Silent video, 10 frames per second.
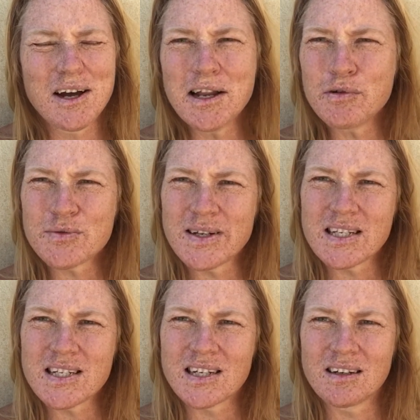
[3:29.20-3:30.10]
of was always
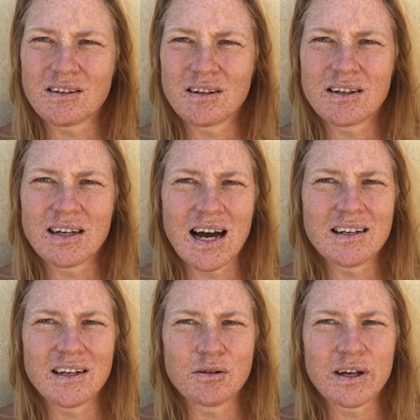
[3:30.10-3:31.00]
into
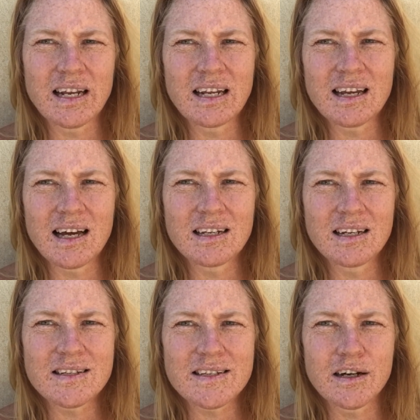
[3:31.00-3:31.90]
gardening, organic
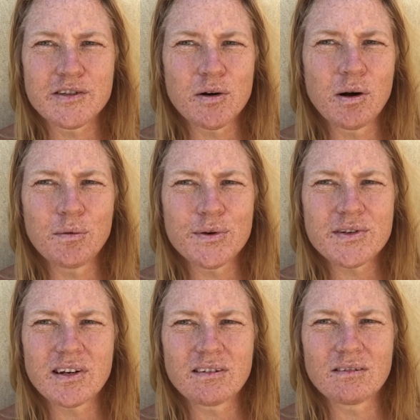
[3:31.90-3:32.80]
gardening and stuff. So I
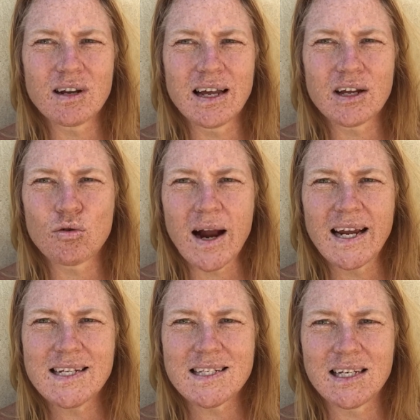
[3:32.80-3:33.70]
wasn't like
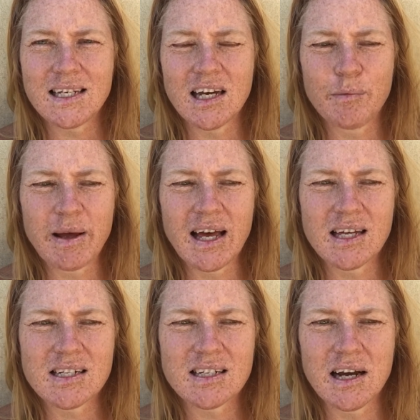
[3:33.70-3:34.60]
crazy
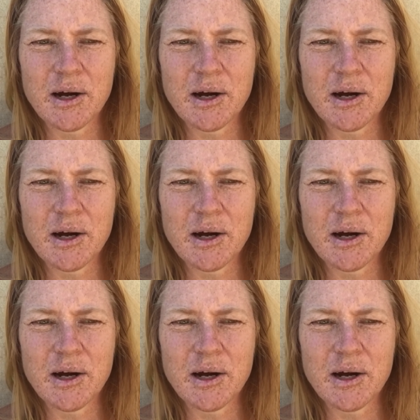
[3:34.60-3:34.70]
about